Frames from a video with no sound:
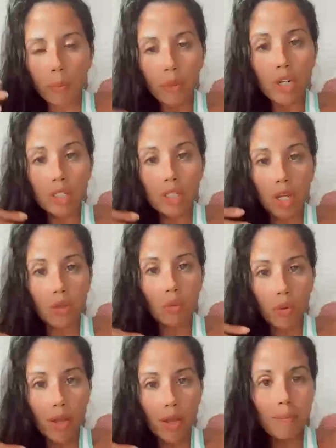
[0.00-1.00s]
put us on
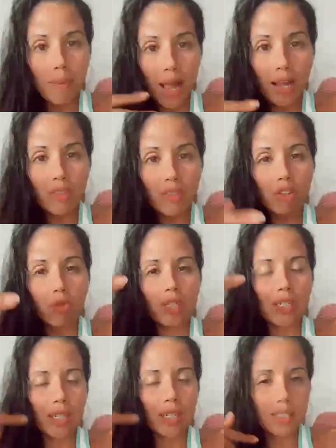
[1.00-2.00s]
the right path if
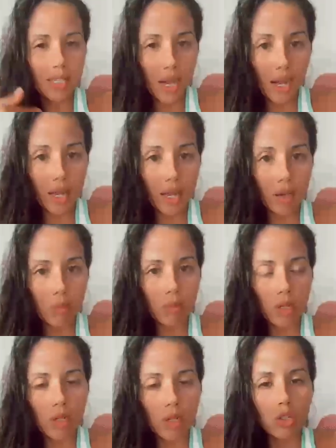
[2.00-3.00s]
we take time
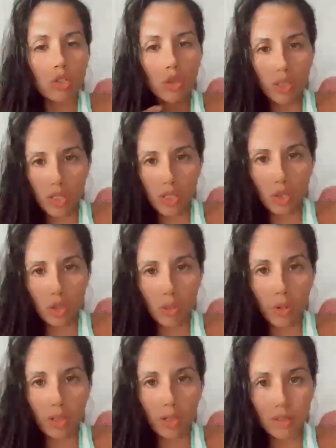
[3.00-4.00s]
to listen
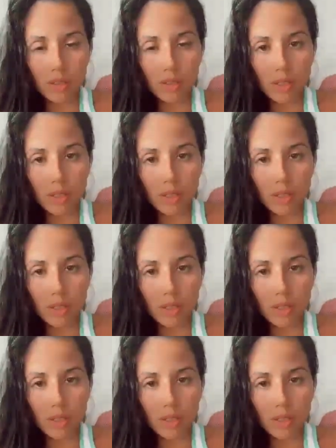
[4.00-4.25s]
to it